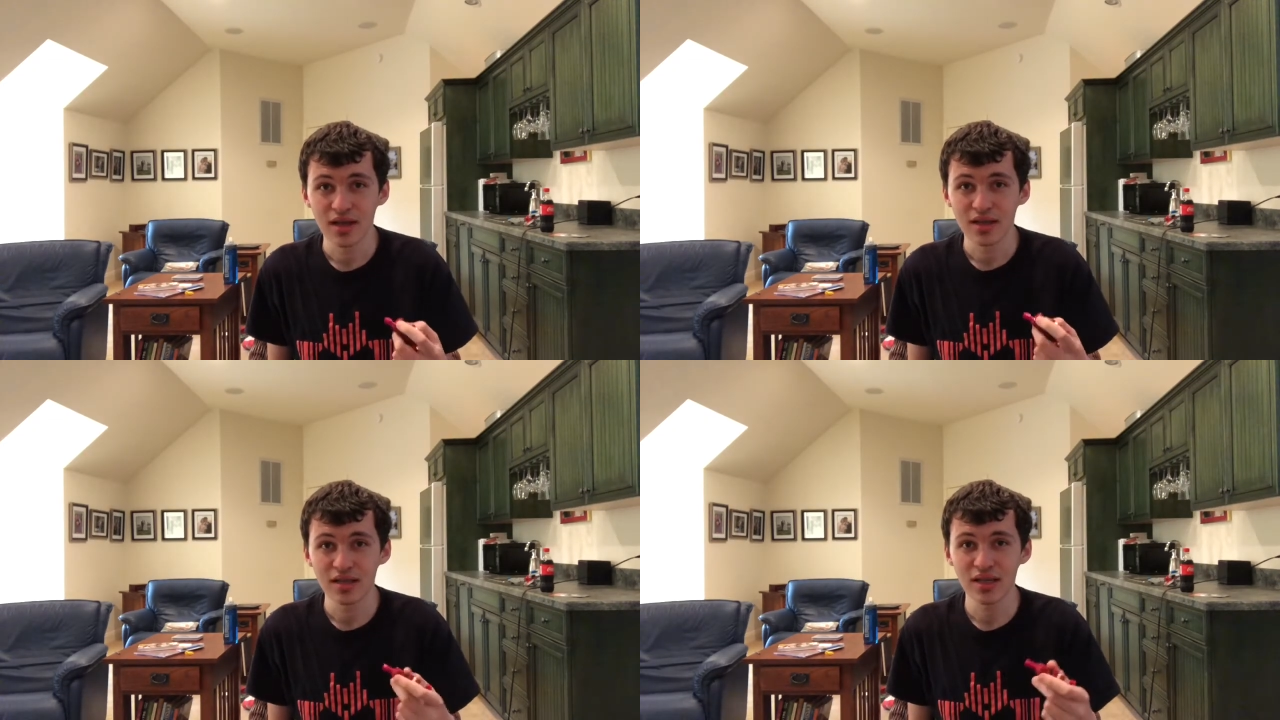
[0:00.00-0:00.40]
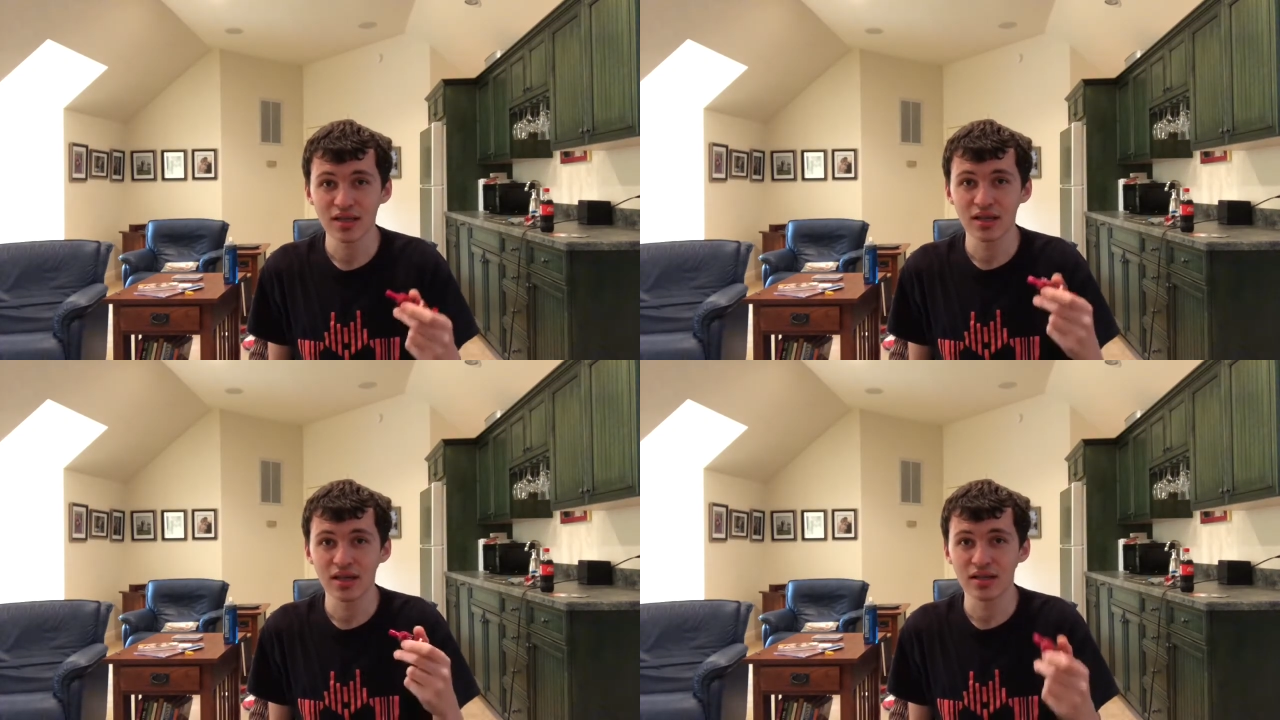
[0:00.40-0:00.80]

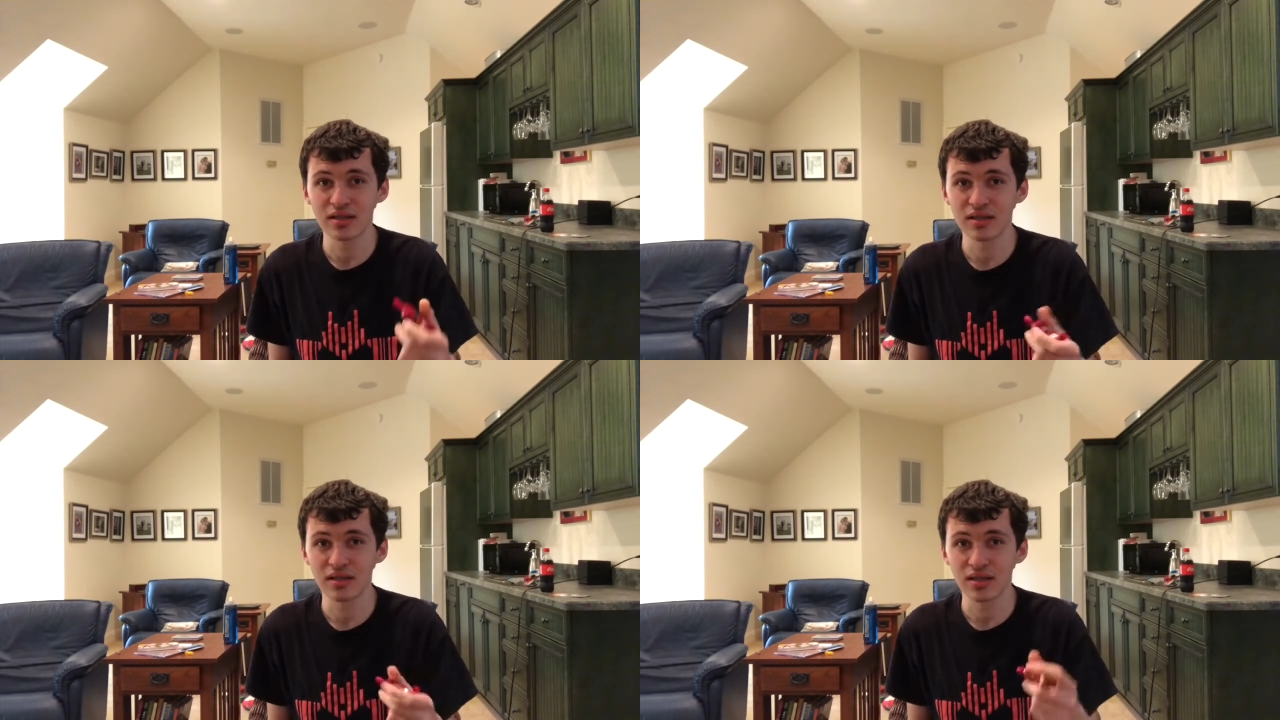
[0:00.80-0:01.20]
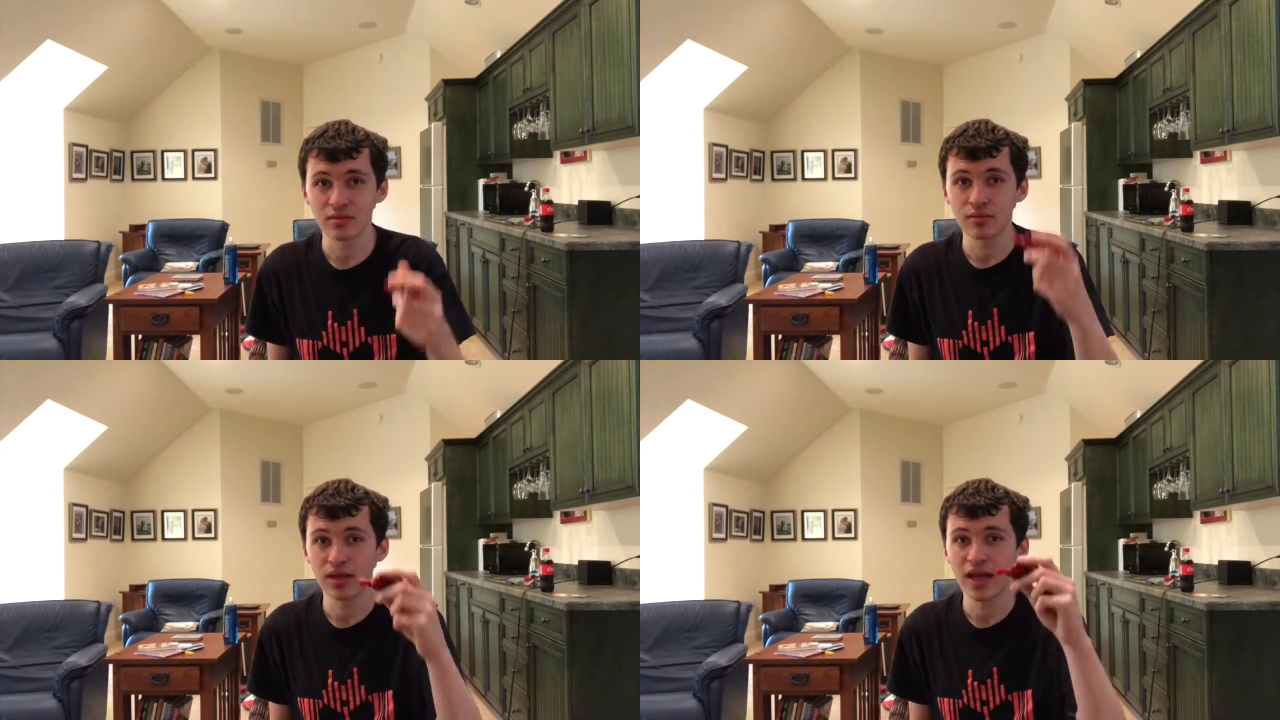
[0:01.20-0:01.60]
6 Gun's
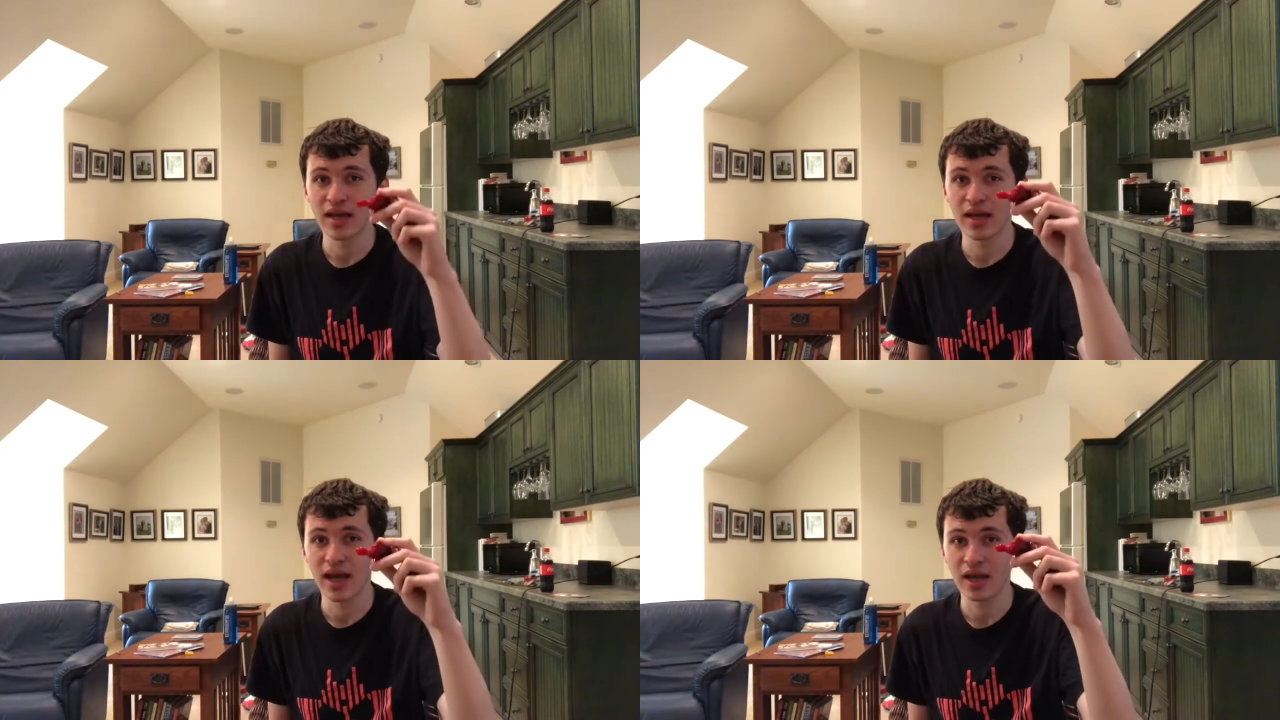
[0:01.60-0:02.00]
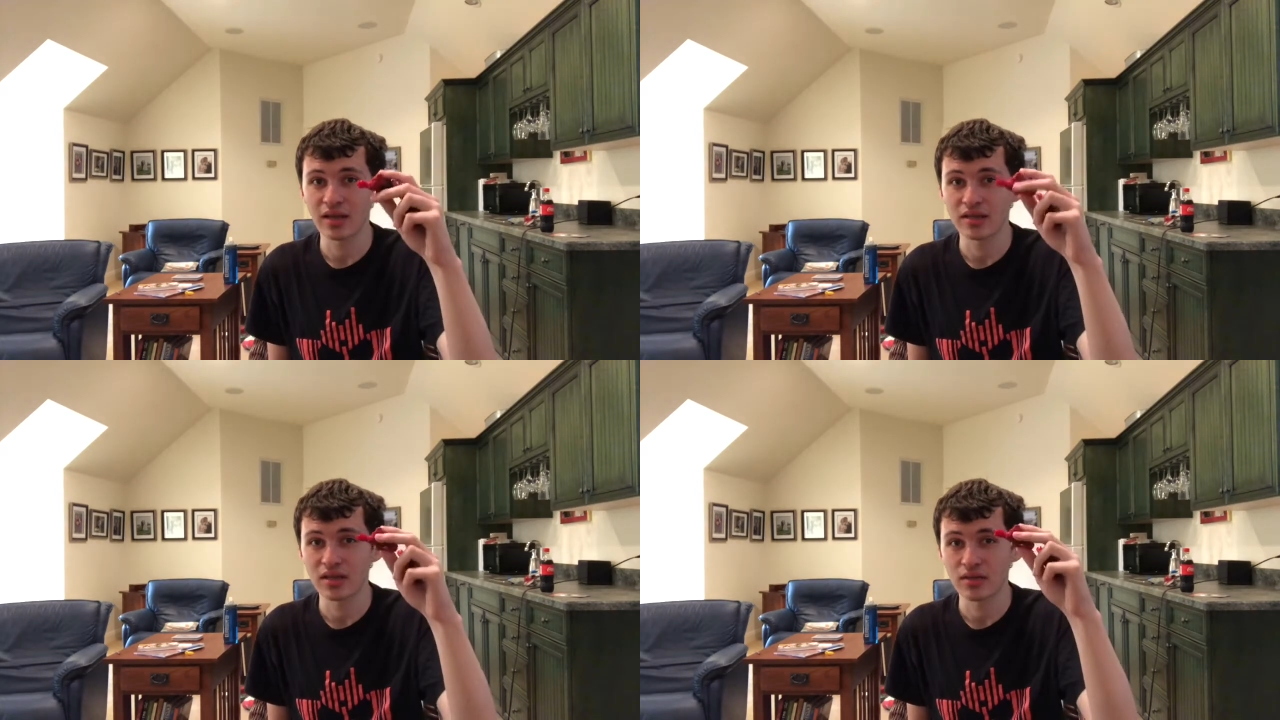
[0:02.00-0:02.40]
leg
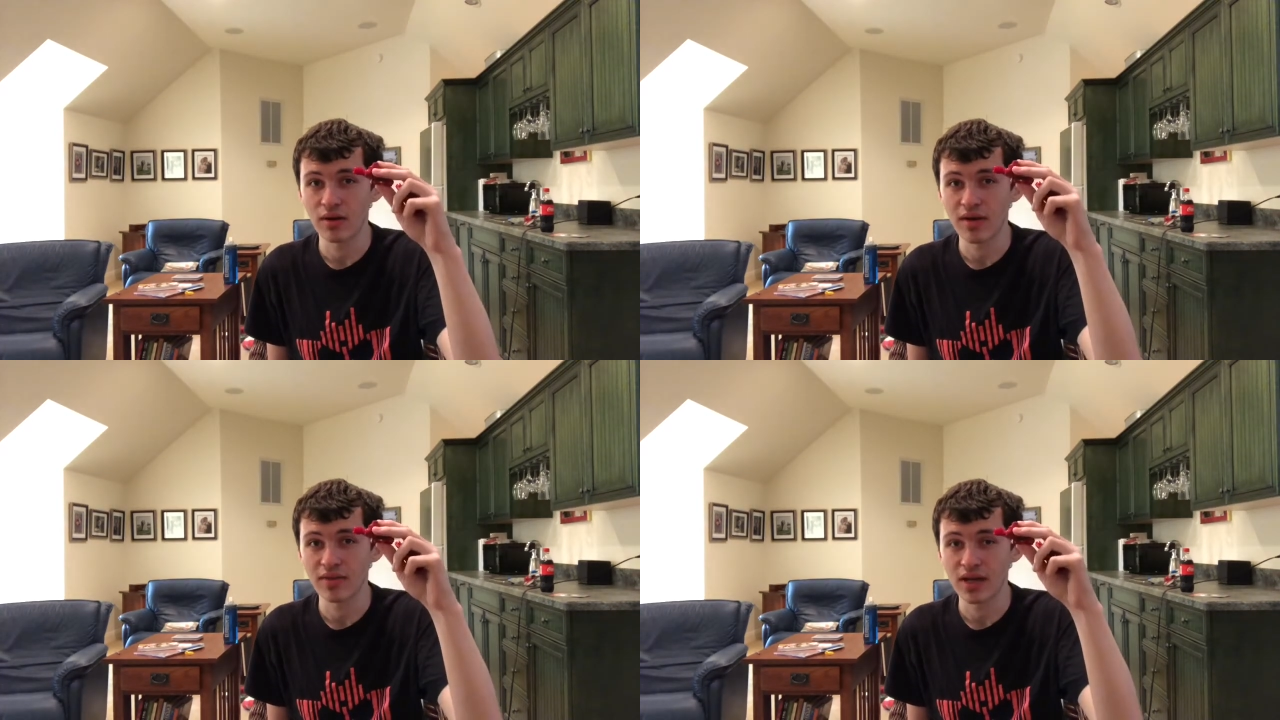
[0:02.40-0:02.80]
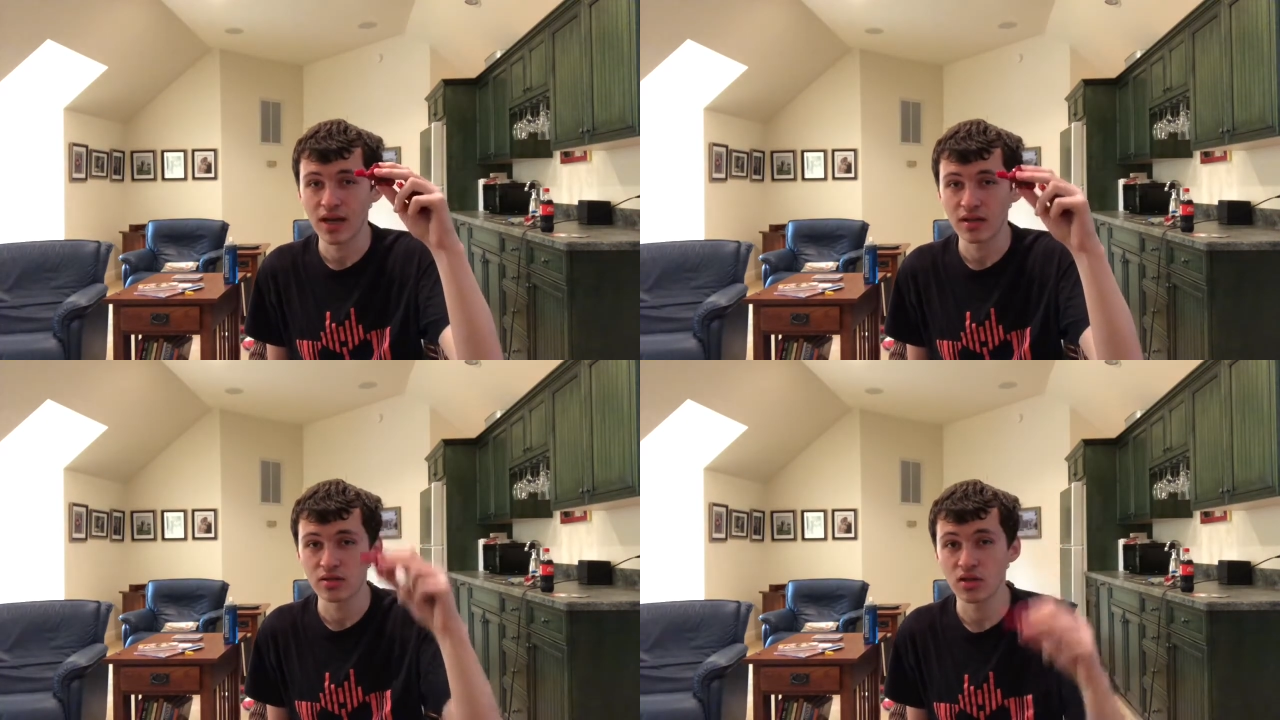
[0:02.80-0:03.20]
cannons, the gravity
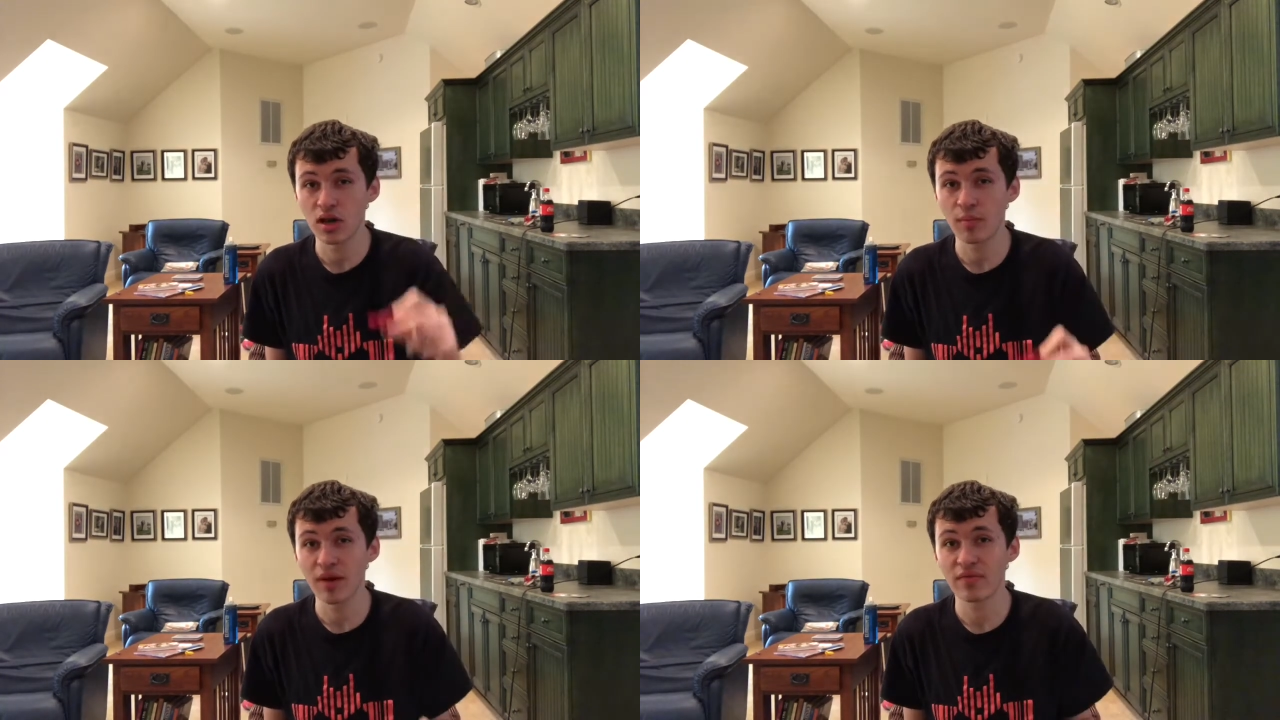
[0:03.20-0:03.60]
cannons, are my